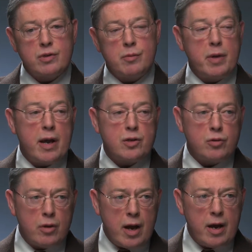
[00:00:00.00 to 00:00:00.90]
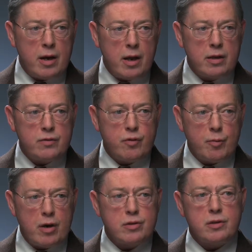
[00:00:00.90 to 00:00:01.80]
some national guidelines
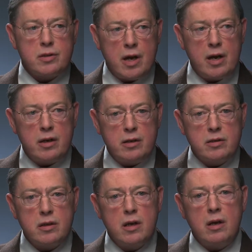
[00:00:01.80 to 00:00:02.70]
from our societies